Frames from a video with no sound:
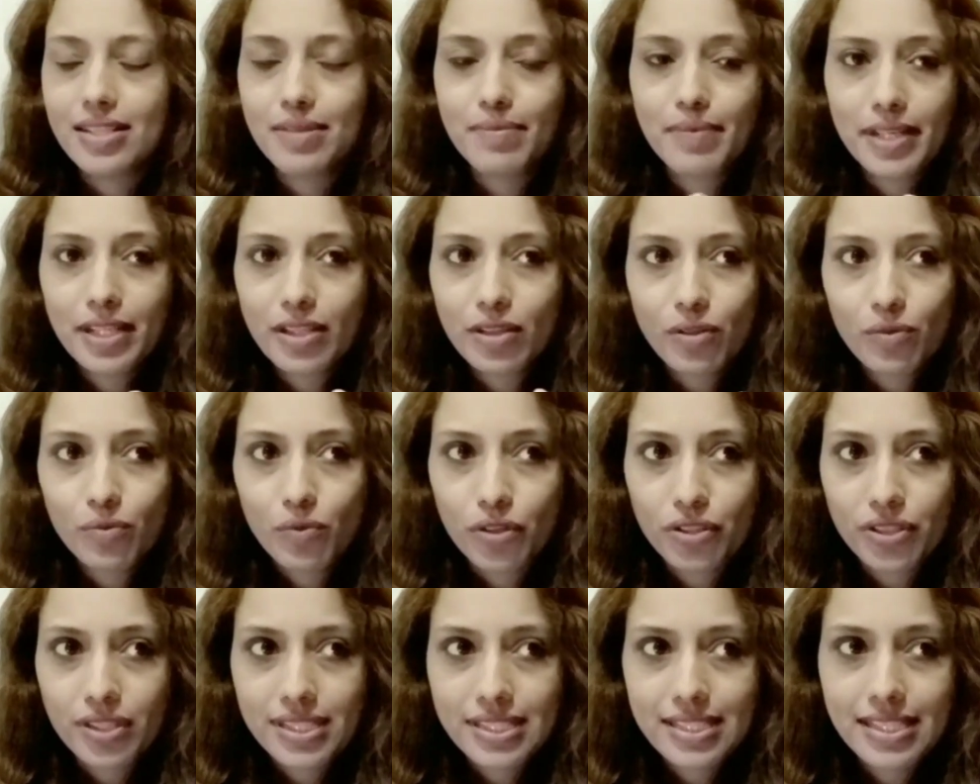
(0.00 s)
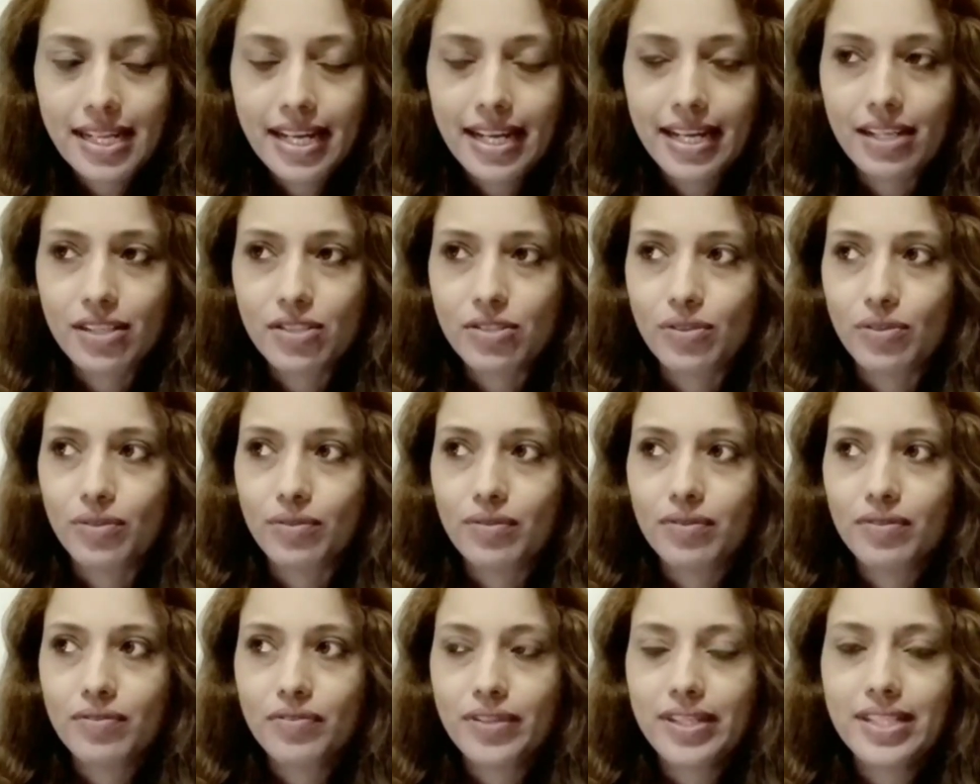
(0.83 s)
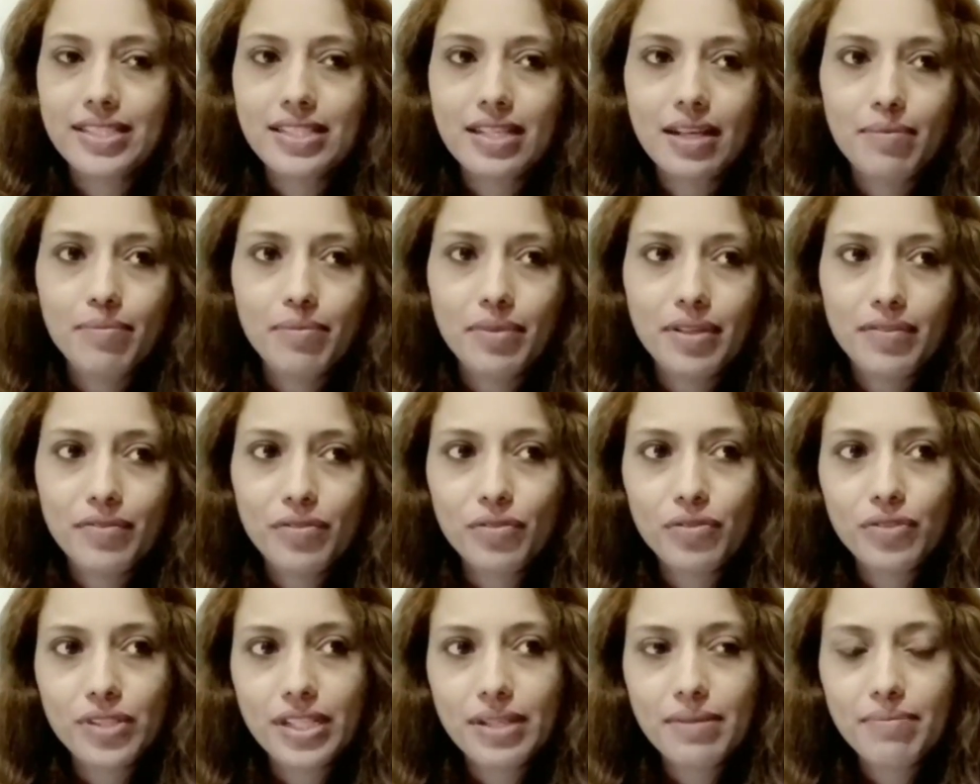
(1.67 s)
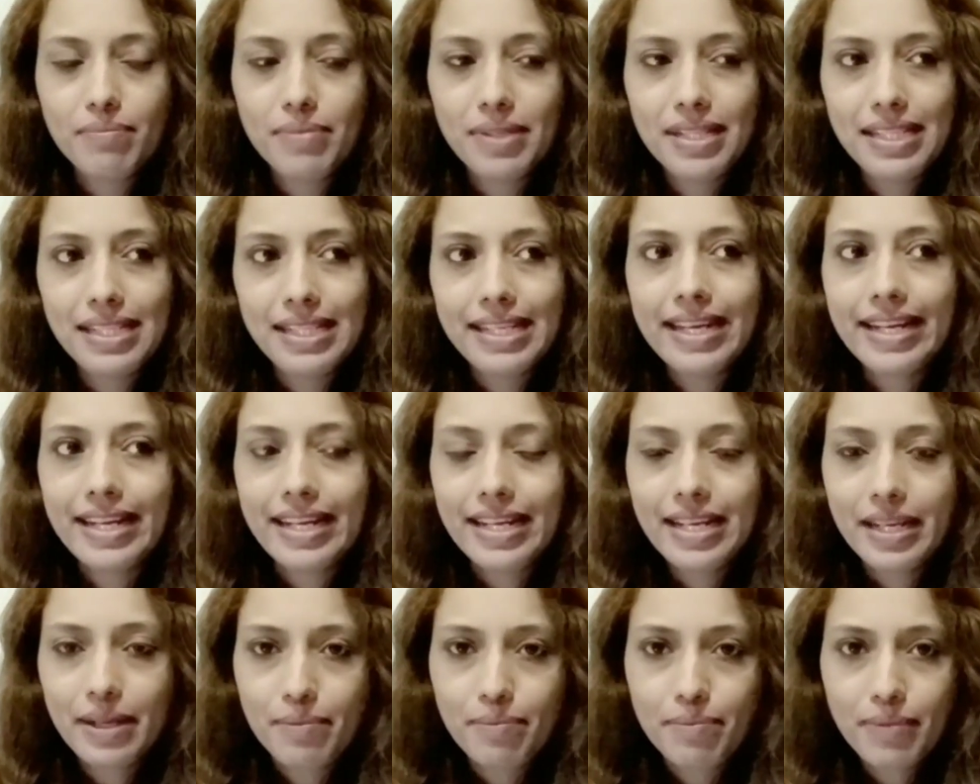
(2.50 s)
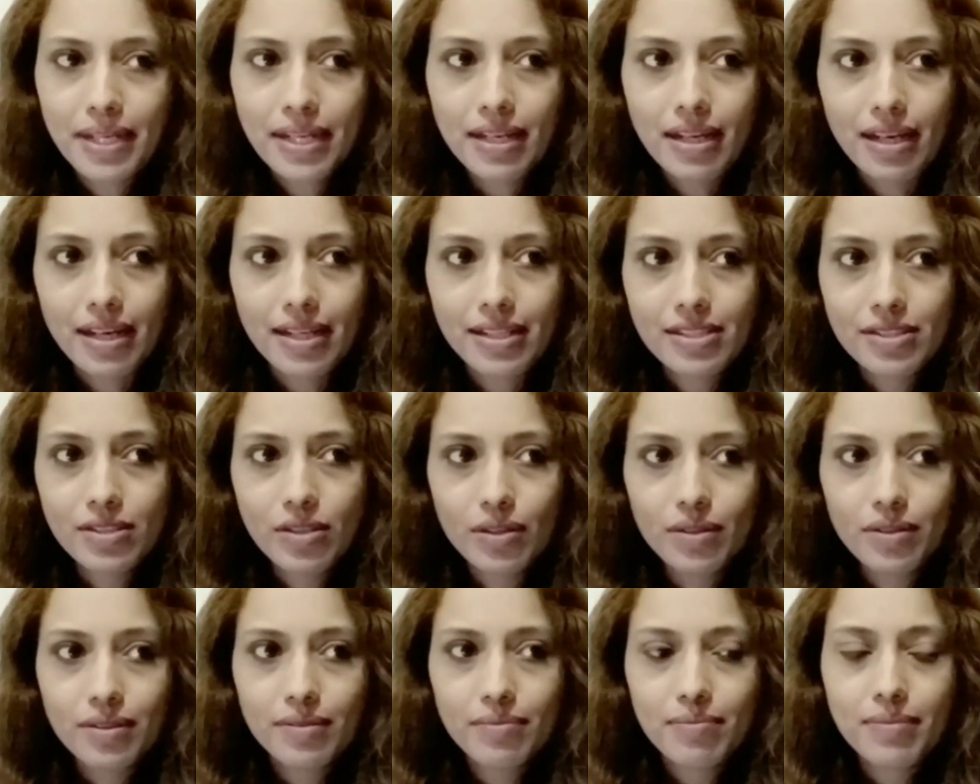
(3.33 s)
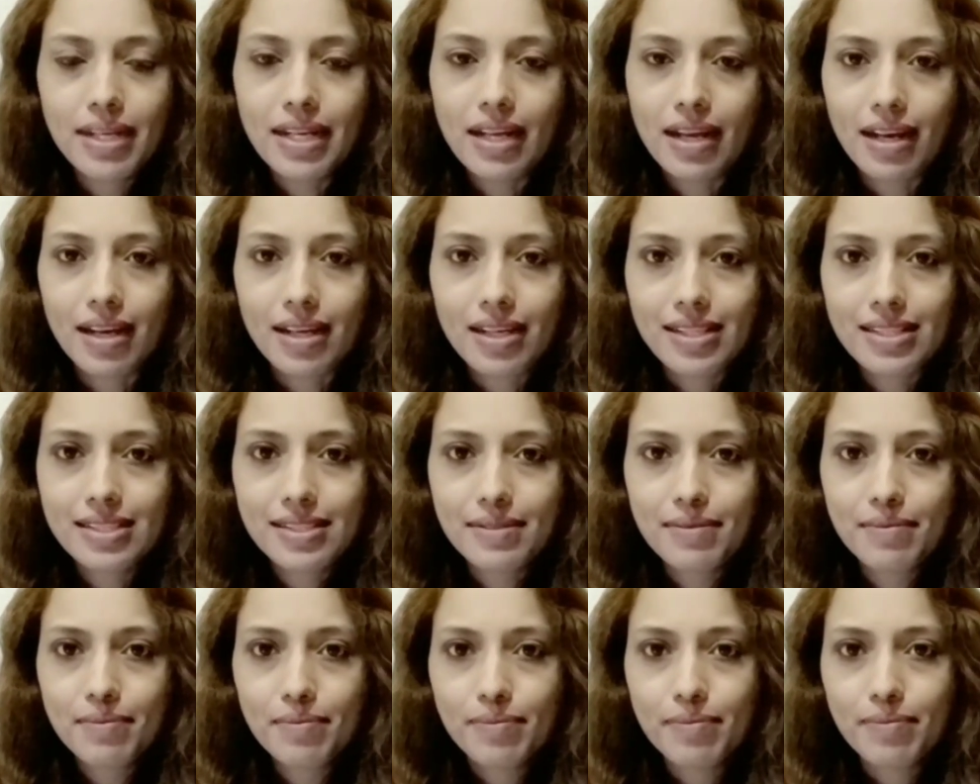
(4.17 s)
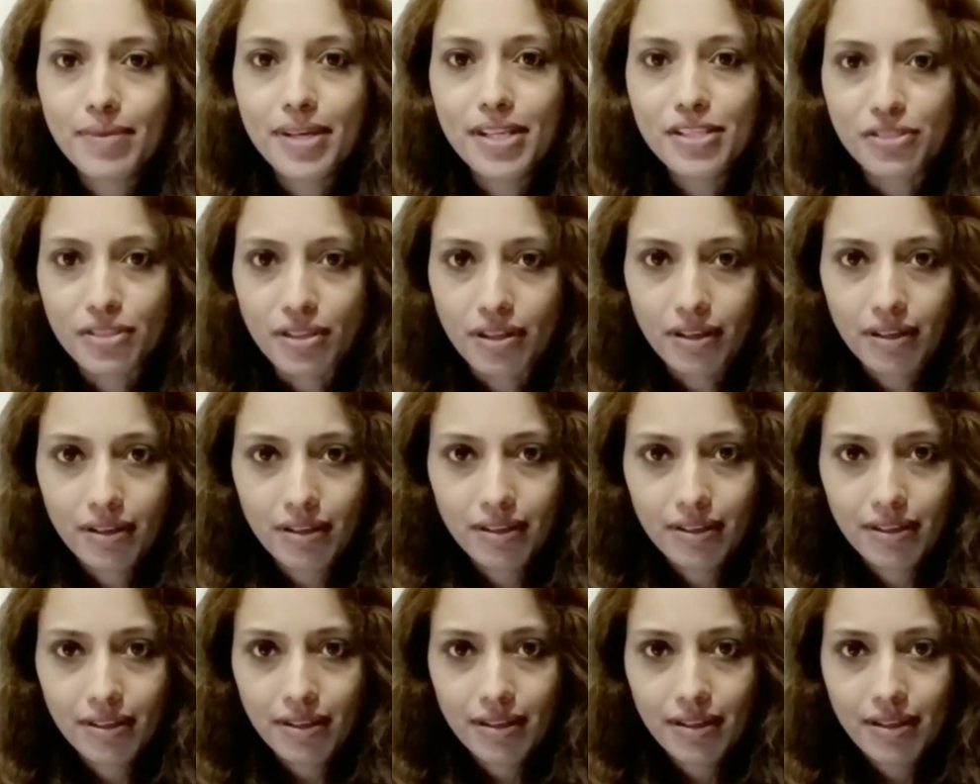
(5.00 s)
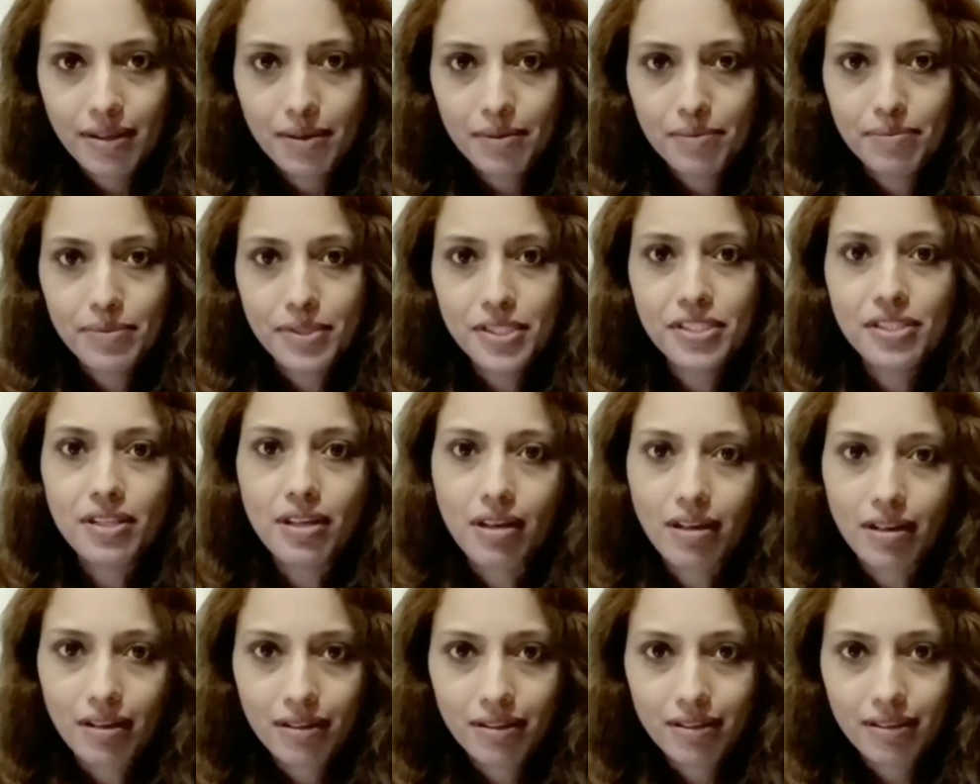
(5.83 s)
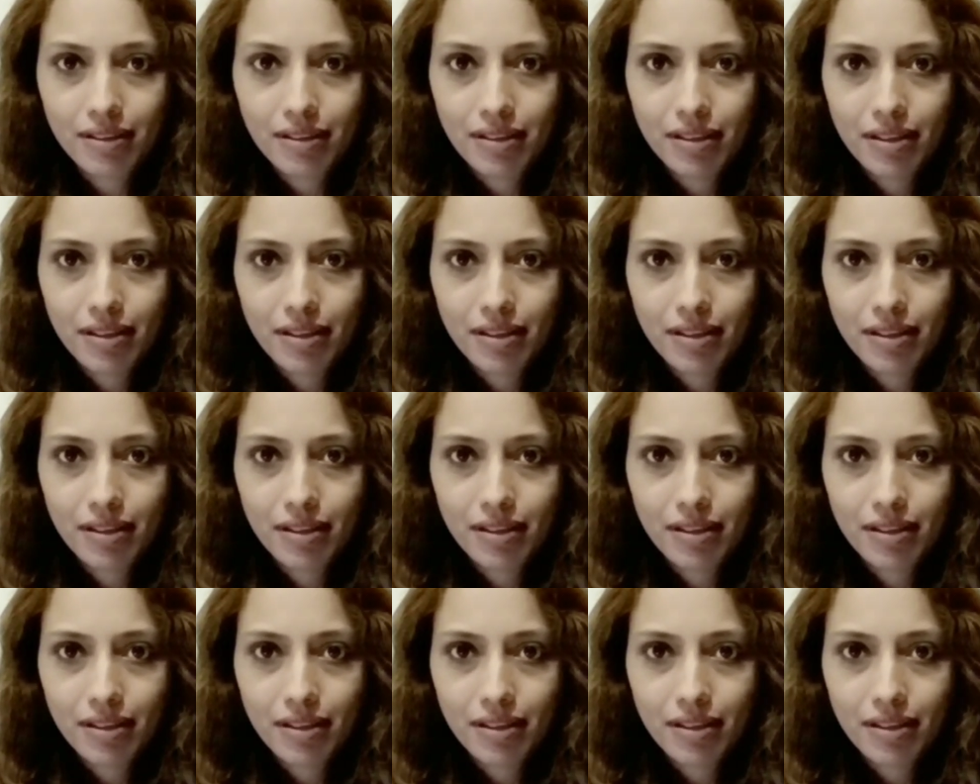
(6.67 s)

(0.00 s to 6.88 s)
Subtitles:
depending on what you're saying. So, for example, if you read B-E-L-L-A, Bella, it's not Bella, it's Beja, Beja.